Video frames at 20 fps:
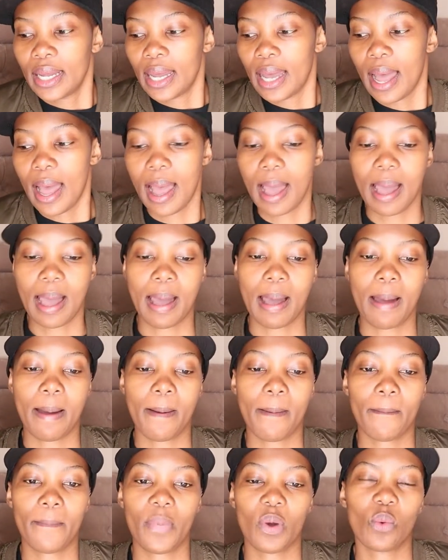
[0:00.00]

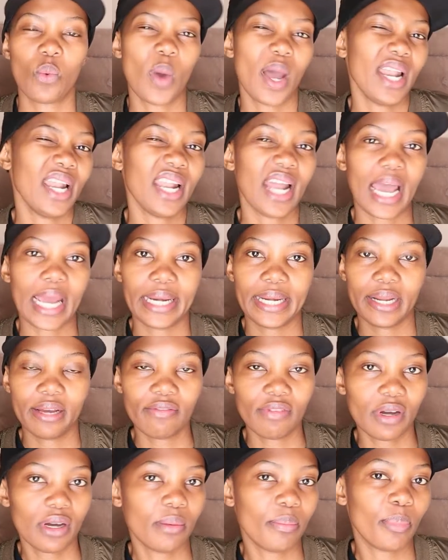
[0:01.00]
um, well, I
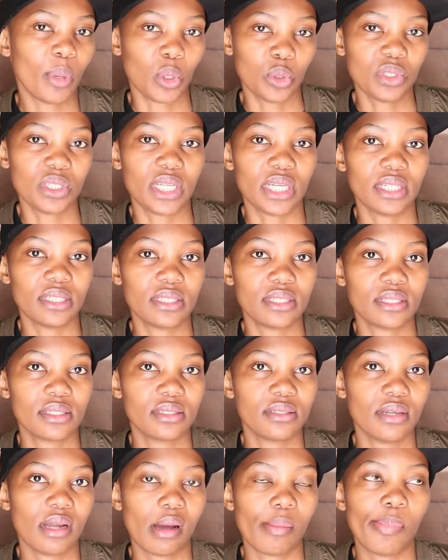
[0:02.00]
never posted
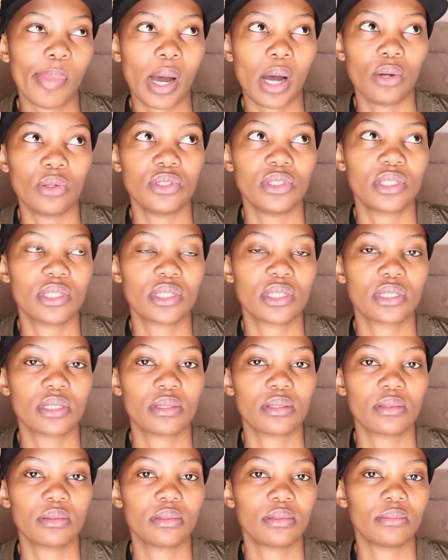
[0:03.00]
about
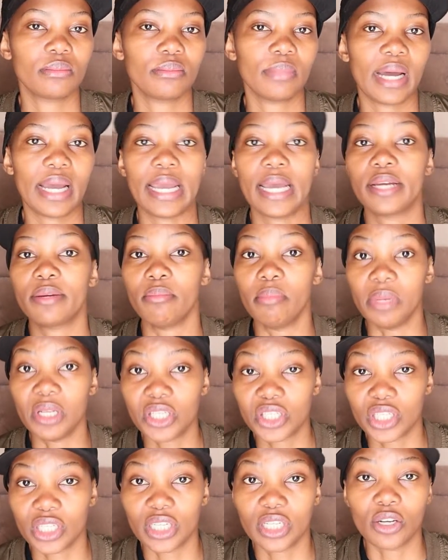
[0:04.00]
my
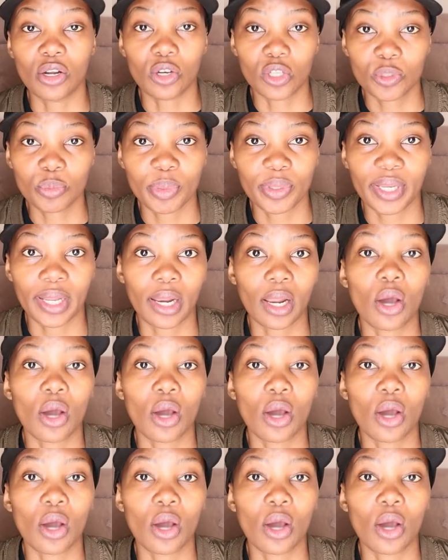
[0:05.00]
admission in hospital.